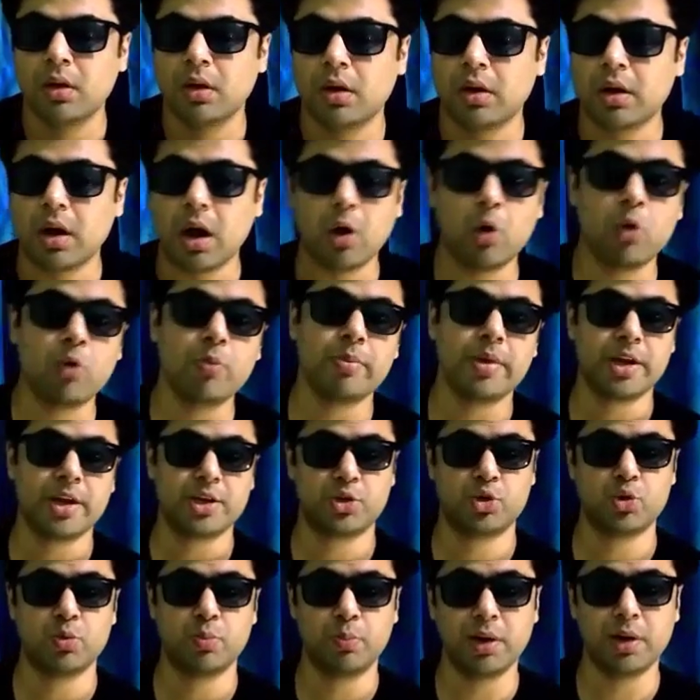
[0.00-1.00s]
Rahu
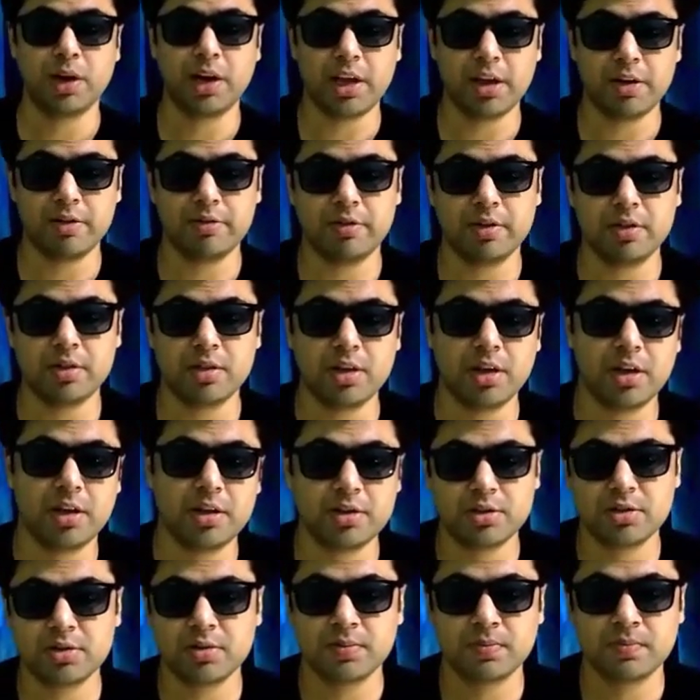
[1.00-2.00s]
makes you believe in
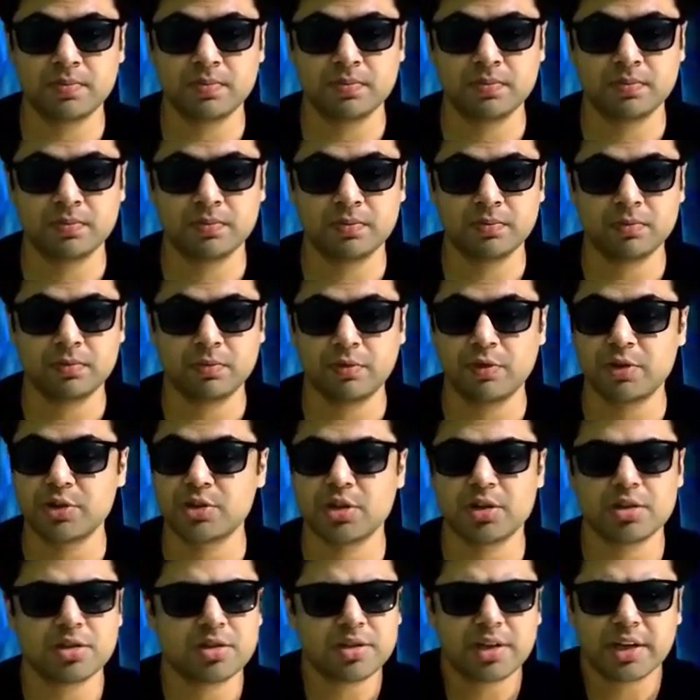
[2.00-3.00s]
things which
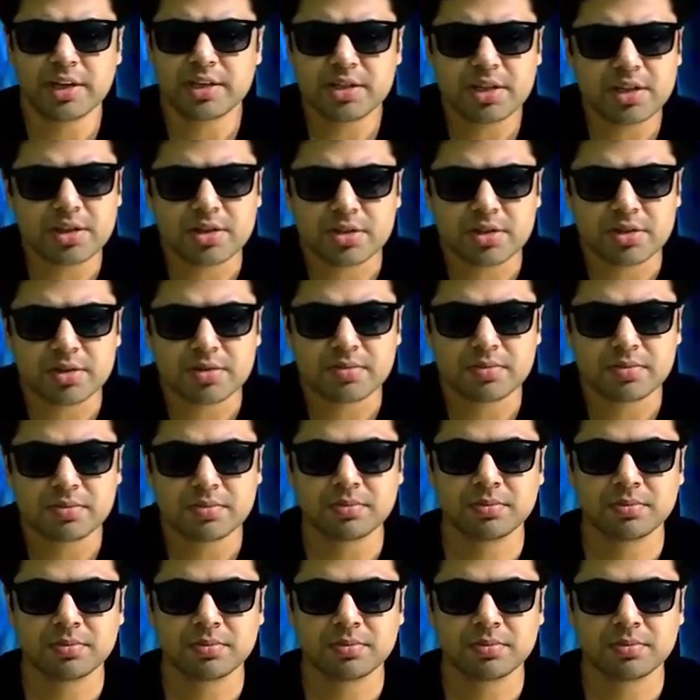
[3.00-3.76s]
doesn't exist.